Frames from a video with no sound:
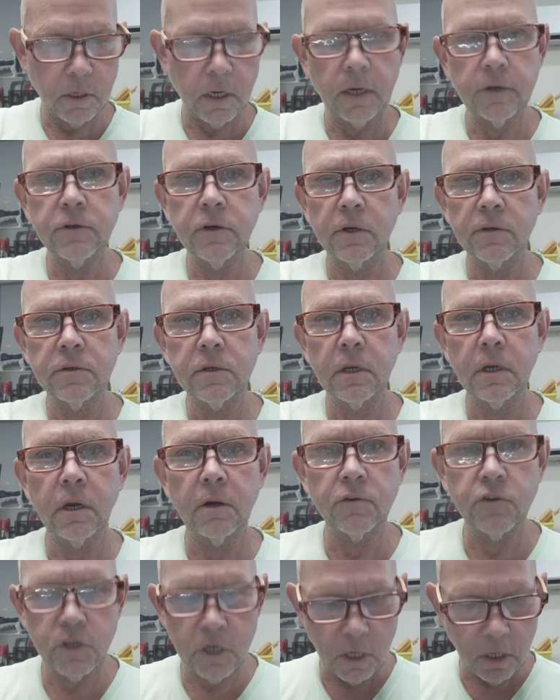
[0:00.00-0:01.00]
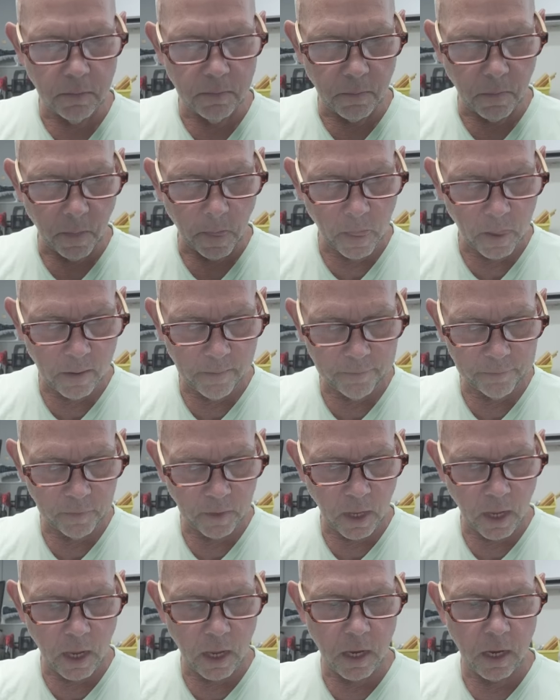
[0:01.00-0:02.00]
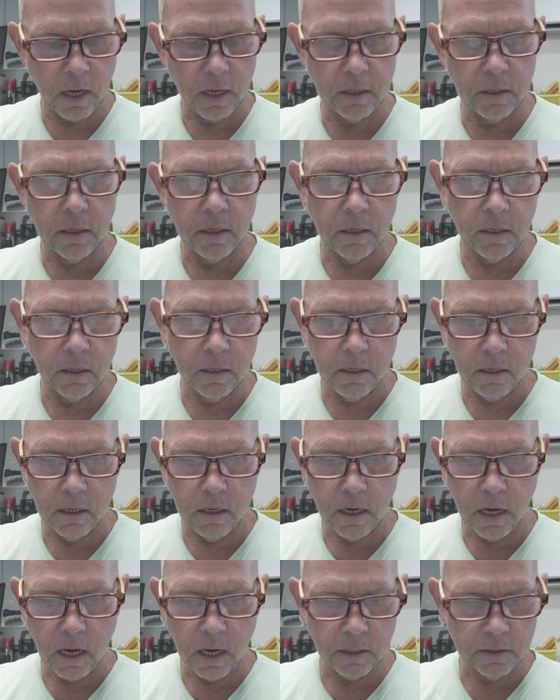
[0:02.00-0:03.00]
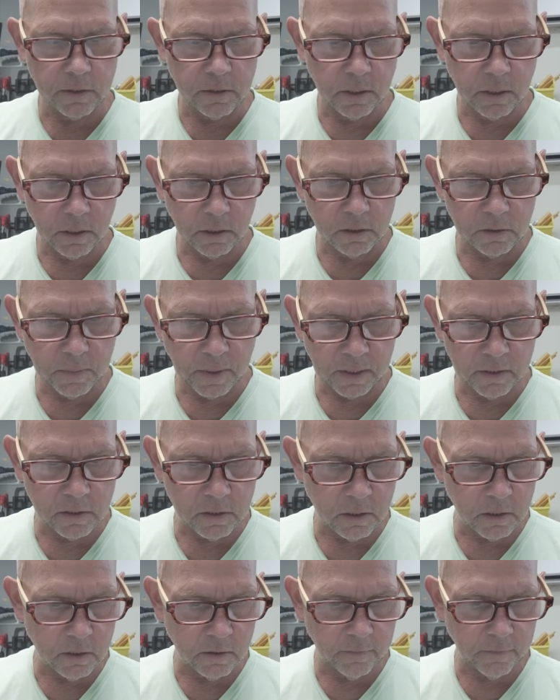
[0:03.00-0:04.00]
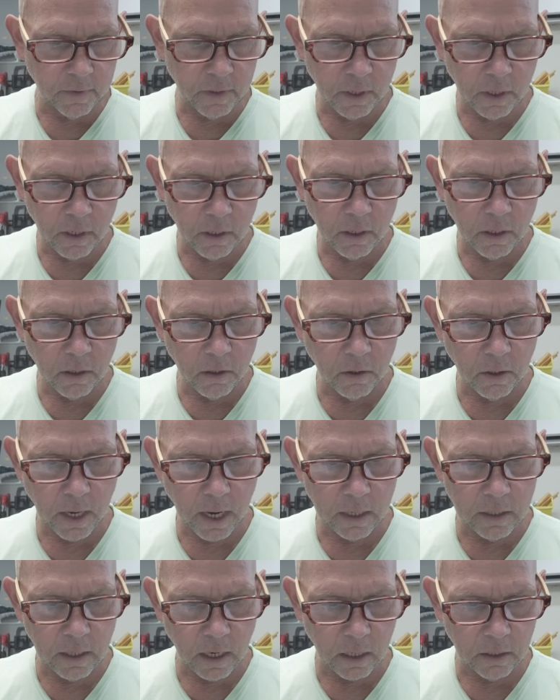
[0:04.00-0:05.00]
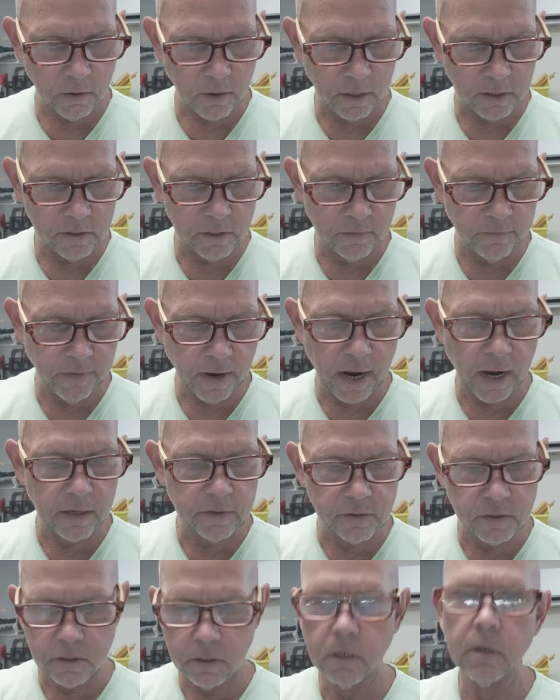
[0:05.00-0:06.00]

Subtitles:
I chose to go cheap and not expensive and not crazy fast.